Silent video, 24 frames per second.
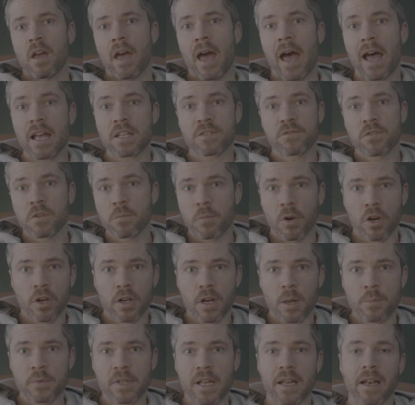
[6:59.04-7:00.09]
As for the market
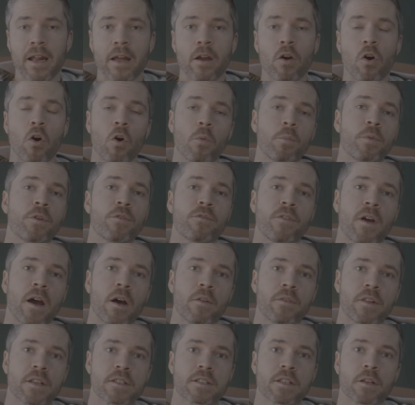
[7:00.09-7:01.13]
update, I hope you
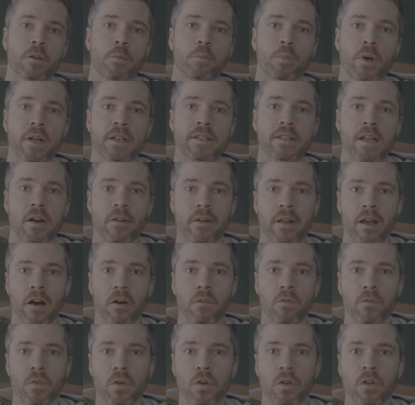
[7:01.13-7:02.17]
found this little breakdown
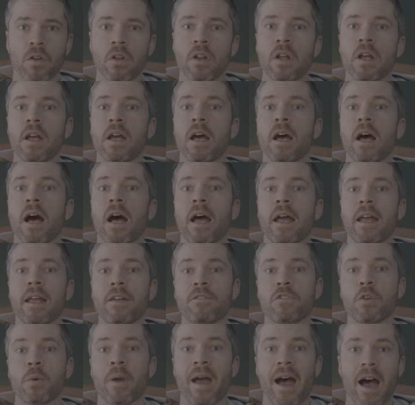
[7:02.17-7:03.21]
helpful.
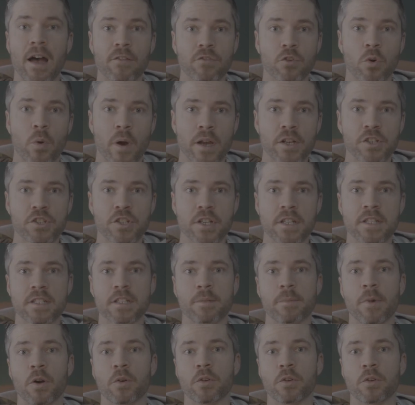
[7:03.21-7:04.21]
If you have questions about